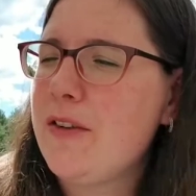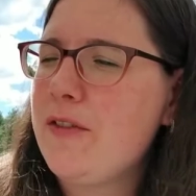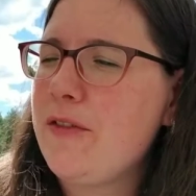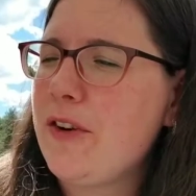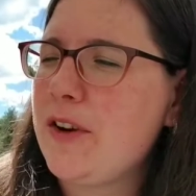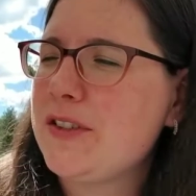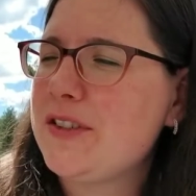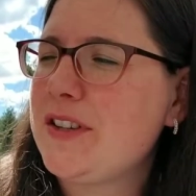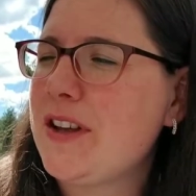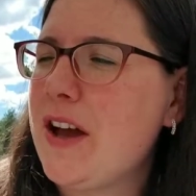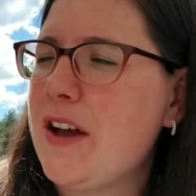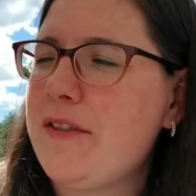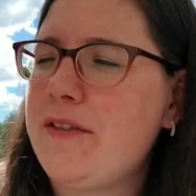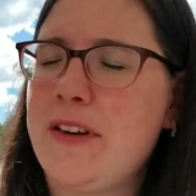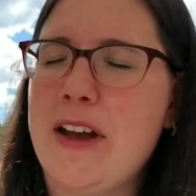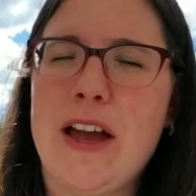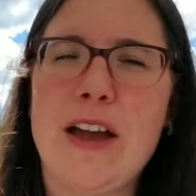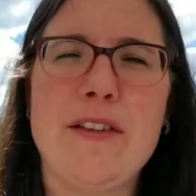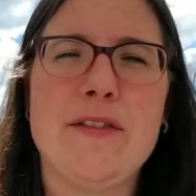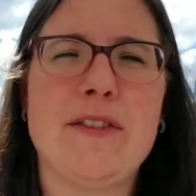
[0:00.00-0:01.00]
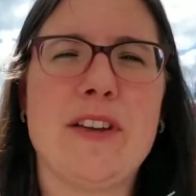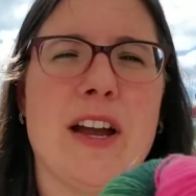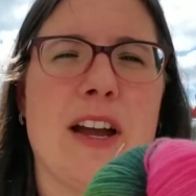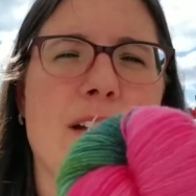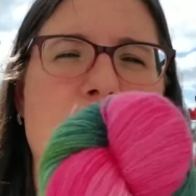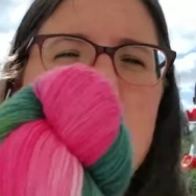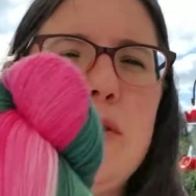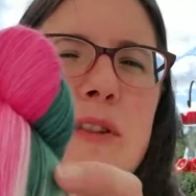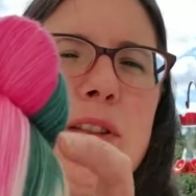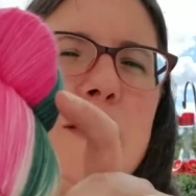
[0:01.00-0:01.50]
First off, I've got
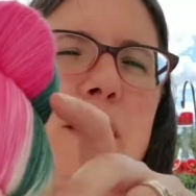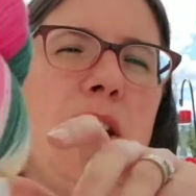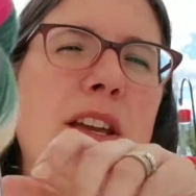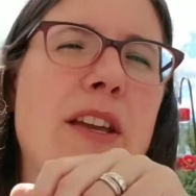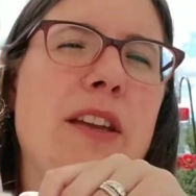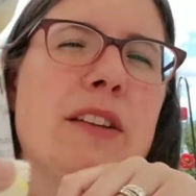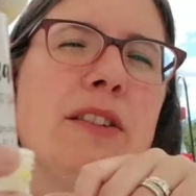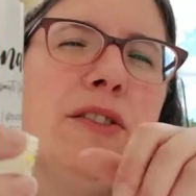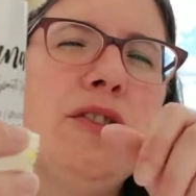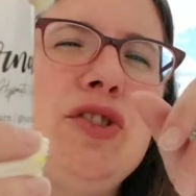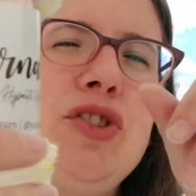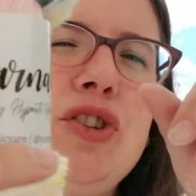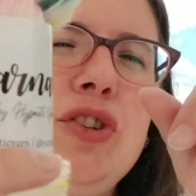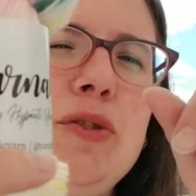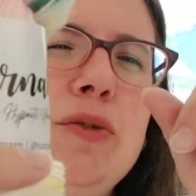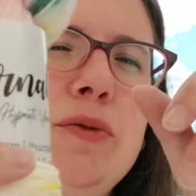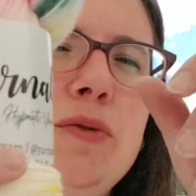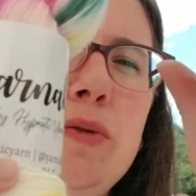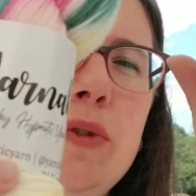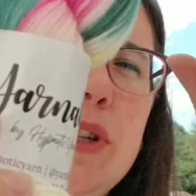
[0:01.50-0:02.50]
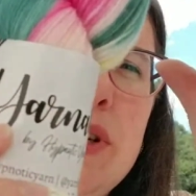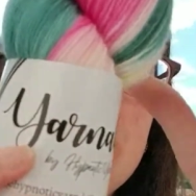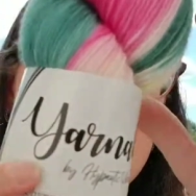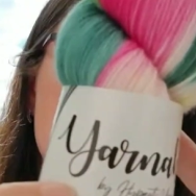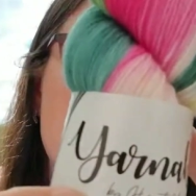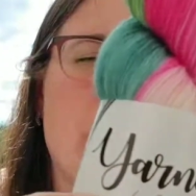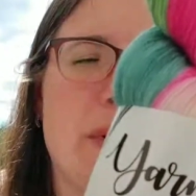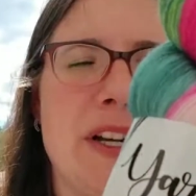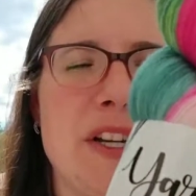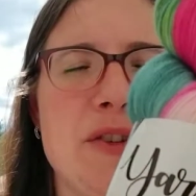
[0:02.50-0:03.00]
the June
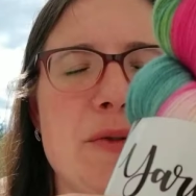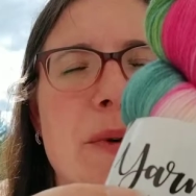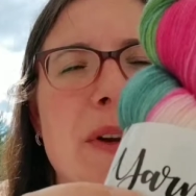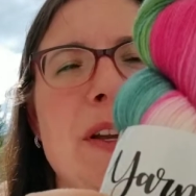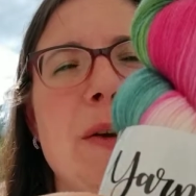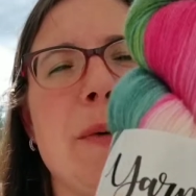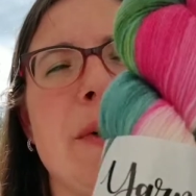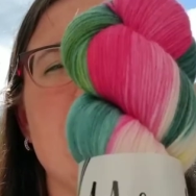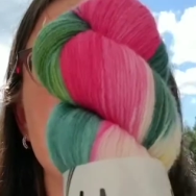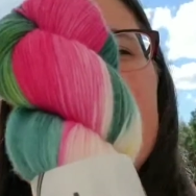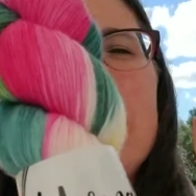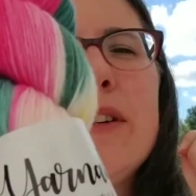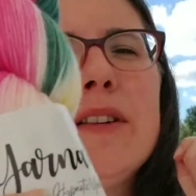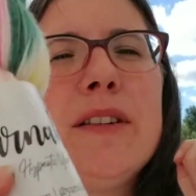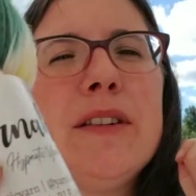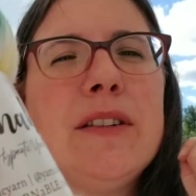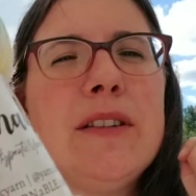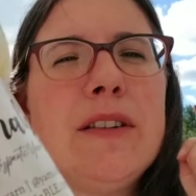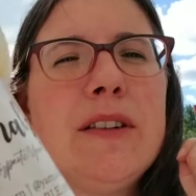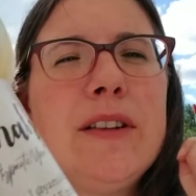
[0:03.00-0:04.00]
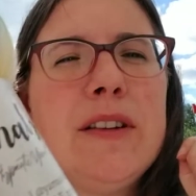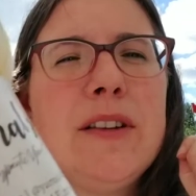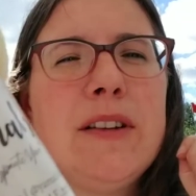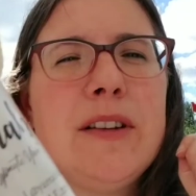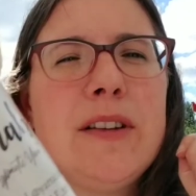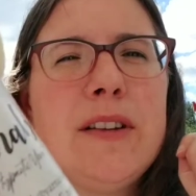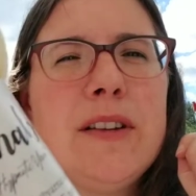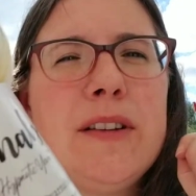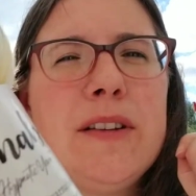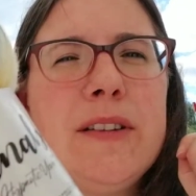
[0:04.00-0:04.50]
2021
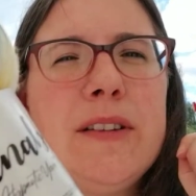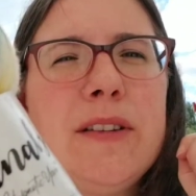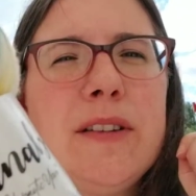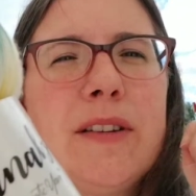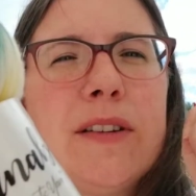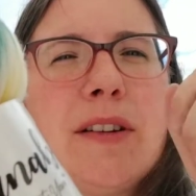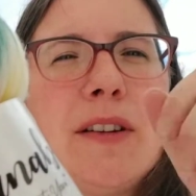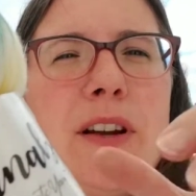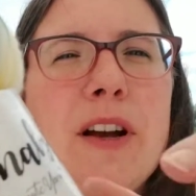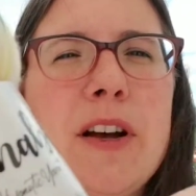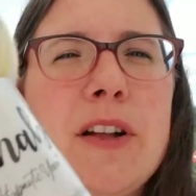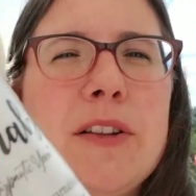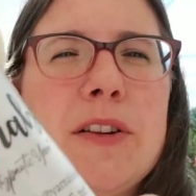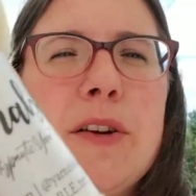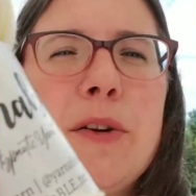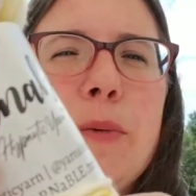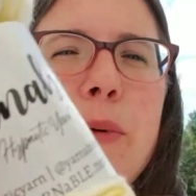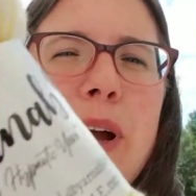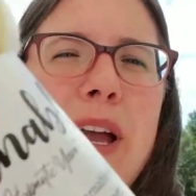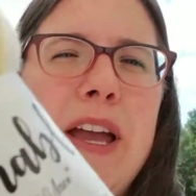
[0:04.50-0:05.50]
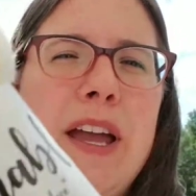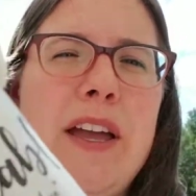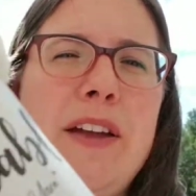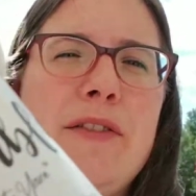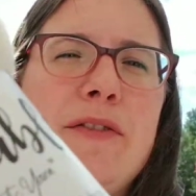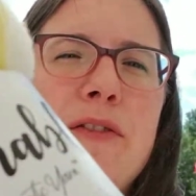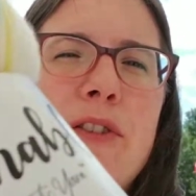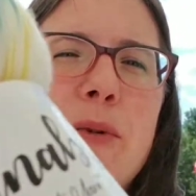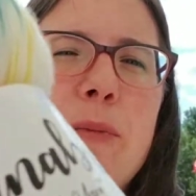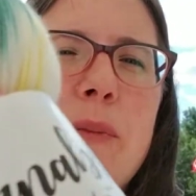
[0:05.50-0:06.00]
colorway
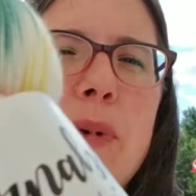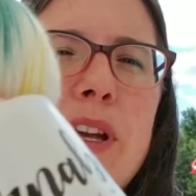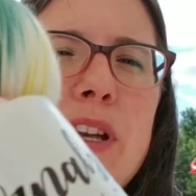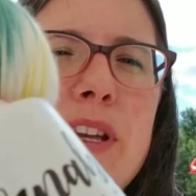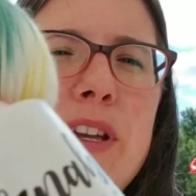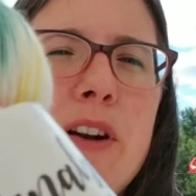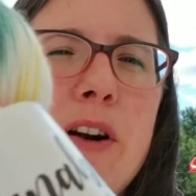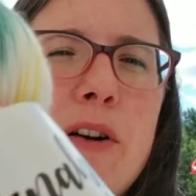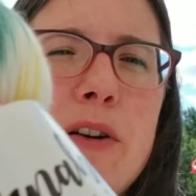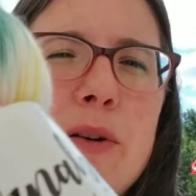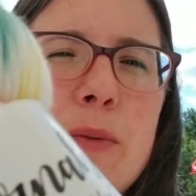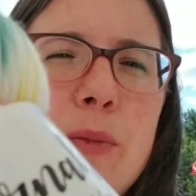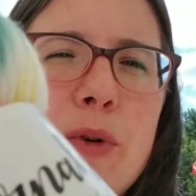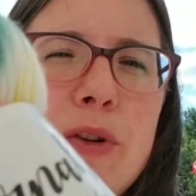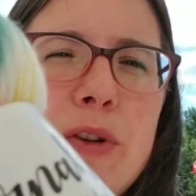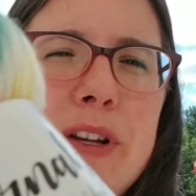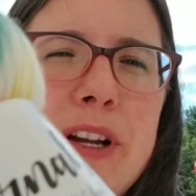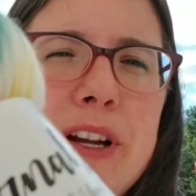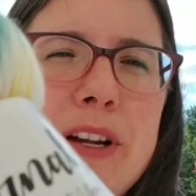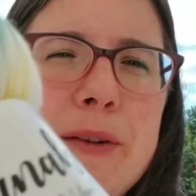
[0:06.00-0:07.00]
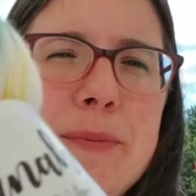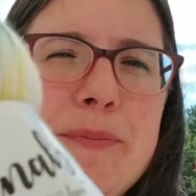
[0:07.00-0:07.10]
from Yarnable here,